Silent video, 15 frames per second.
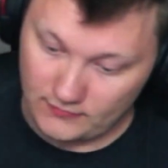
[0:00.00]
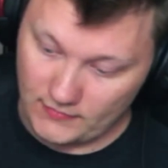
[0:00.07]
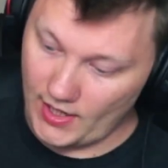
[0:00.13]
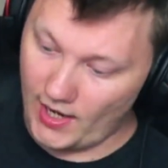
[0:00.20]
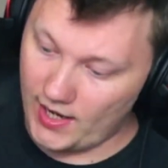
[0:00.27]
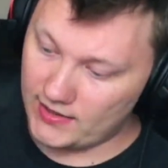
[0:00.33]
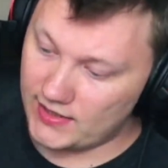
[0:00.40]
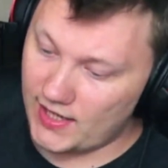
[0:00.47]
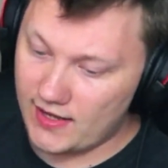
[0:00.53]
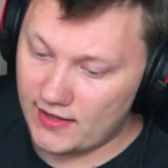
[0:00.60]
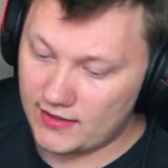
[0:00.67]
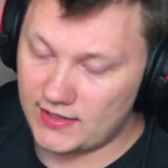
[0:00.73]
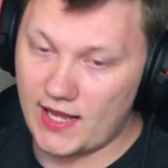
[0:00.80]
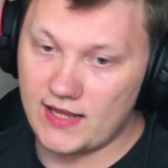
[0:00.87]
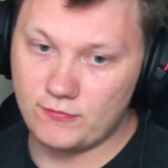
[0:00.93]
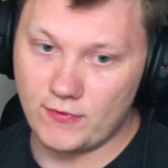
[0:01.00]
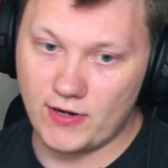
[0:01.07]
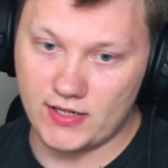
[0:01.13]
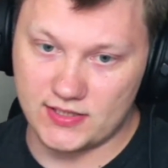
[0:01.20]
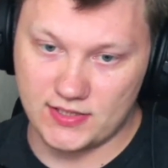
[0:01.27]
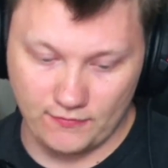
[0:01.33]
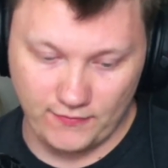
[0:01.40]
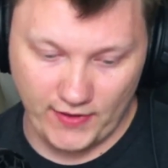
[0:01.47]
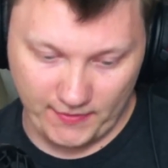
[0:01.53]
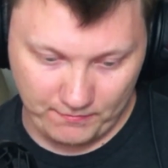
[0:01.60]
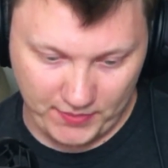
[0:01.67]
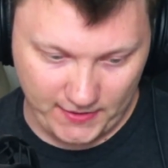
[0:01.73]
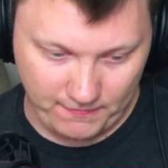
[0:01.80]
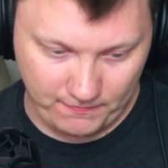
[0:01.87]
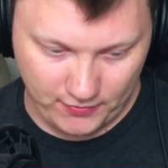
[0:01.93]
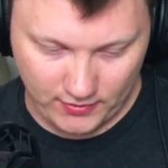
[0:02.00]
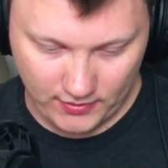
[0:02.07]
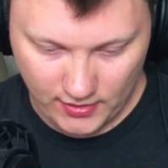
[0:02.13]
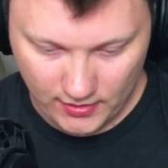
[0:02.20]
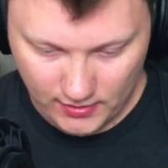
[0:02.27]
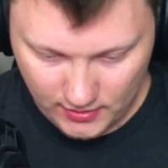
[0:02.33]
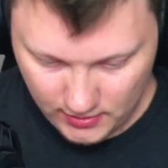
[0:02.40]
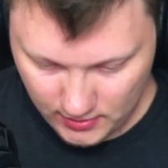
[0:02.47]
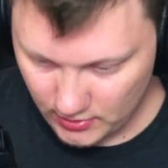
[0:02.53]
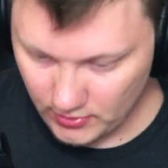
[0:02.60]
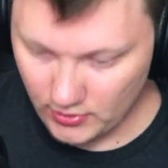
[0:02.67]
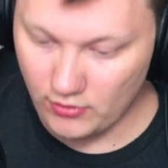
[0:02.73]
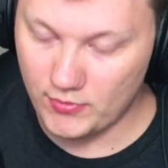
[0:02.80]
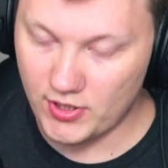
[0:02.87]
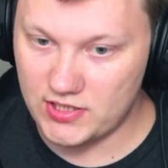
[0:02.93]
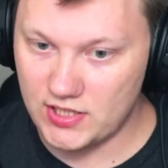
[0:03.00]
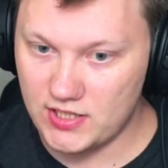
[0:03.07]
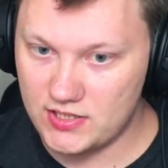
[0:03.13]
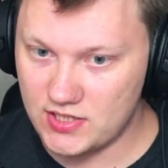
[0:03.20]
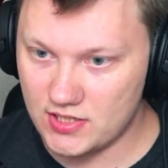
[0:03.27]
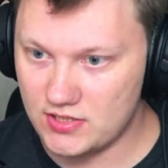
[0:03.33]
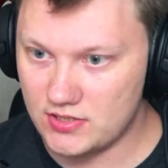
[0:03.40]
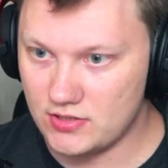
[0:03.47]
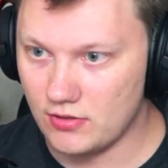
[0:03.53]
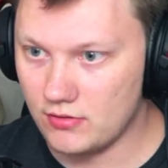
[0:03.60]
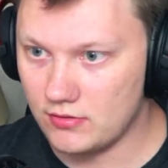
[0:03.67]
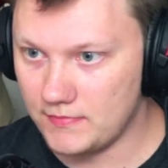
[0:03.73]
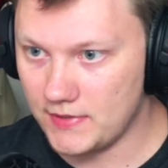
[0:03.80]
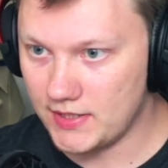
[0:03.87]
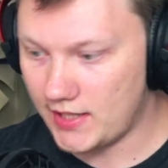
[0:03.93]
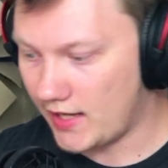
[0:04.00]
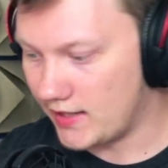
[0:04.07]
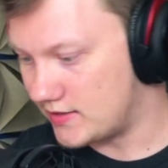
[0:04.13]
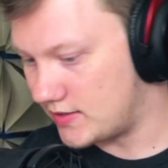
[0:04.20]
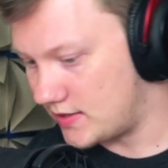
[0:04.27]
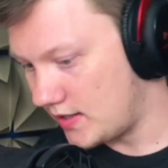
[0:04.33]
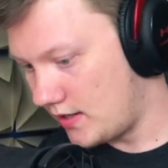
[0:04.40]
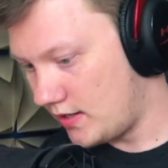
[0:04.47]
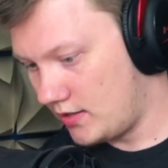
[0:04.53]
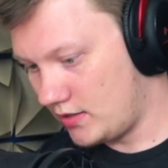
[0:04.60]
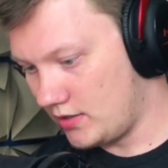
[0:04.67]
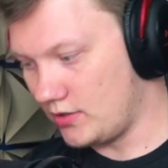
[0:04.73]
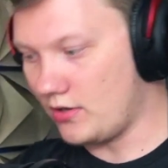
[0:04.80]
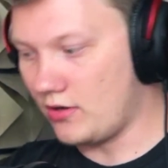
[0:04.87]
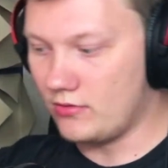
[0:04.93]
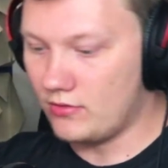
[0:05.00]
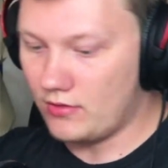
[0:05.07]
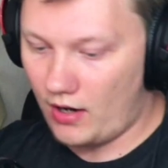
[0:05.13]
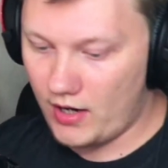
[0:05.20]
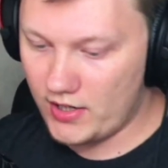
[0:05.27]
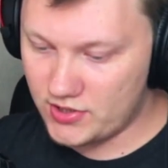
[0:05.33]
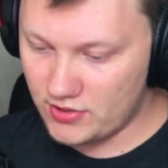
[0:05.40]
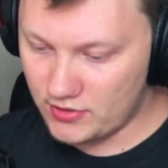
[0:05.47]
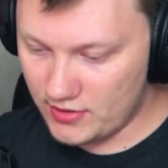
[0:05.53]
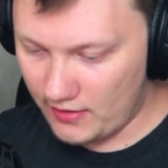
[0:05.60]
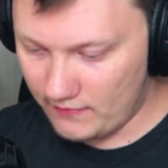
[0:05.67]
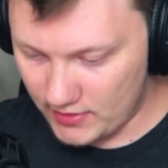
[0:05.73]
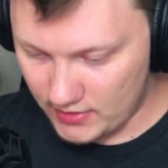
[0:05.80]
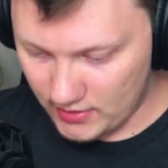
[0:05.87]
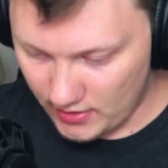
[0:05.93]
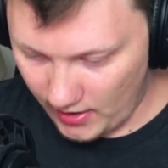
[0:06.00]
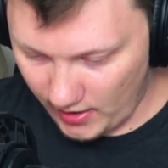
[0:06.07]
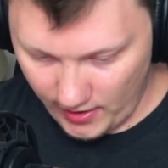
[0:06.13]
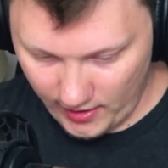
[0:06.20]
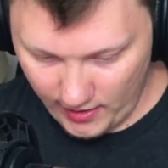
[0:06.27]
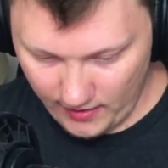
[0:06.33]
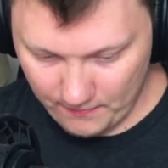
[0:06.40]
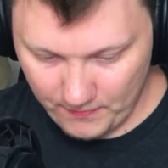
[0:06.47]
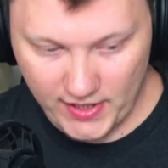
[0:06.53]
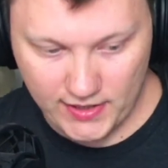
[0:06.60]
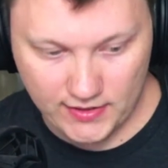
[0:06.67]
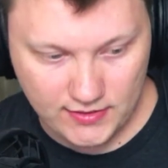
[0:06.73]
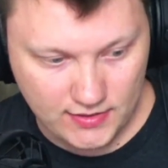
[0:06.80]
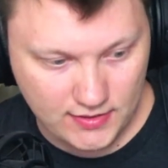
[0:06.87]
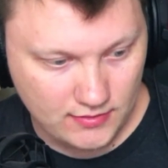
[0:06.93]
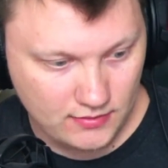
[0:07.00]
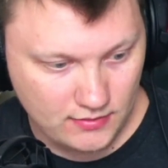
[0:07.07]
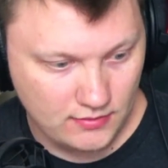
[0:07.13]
And that was when people, you know, my teachers told me that, you know, I should never paint